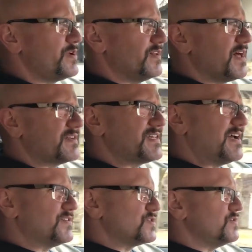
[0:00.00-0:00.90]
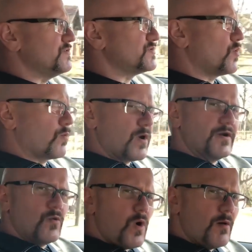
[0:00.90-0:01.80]
We had a lot of tiles to do. So we're
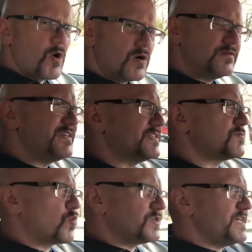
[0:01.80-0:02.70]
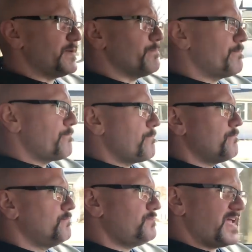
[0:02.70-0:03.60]
running to Walmart, get some more tape
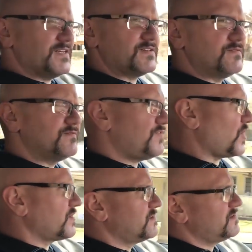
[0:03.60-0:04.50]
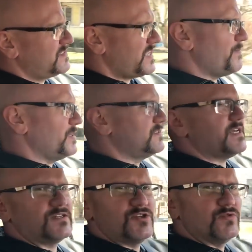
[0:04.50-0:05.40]
paint. Damn it,
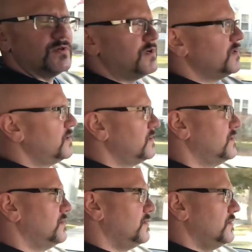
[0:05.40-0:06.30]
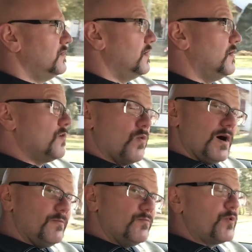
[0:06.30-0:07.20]
take two.
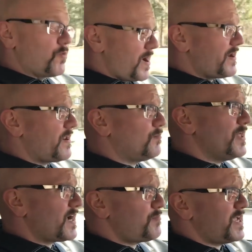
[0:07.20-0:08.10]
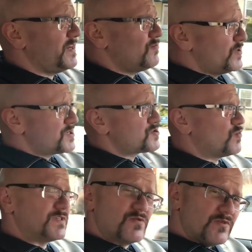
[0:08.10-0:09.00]
Well, we ran out of black paint, which
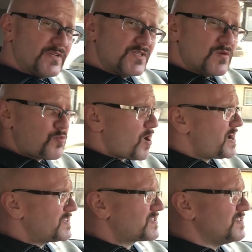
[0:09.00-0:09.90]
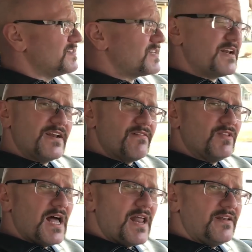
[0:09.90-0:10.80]
wasn't really a surprise because I didn't have
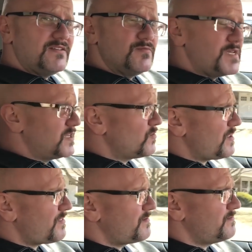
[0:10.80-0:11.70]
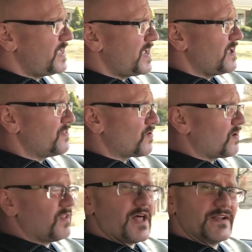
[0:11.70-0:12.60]
a lot to begin with, and there
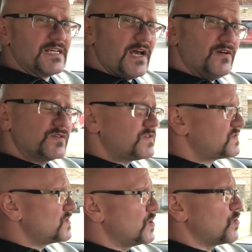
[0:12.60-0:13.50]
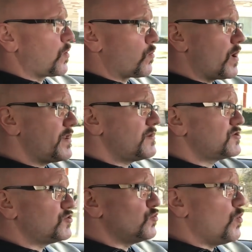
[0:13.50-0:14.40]
are a lot of tiles, so we're running
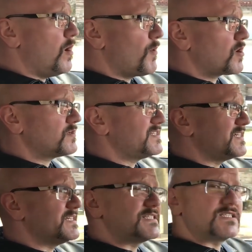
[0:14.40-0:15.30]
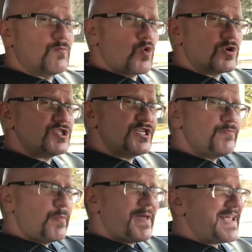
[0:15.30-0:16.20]
to Walmart to get some more
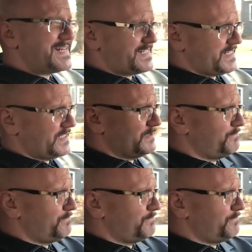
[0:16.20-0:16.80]
cheap paint.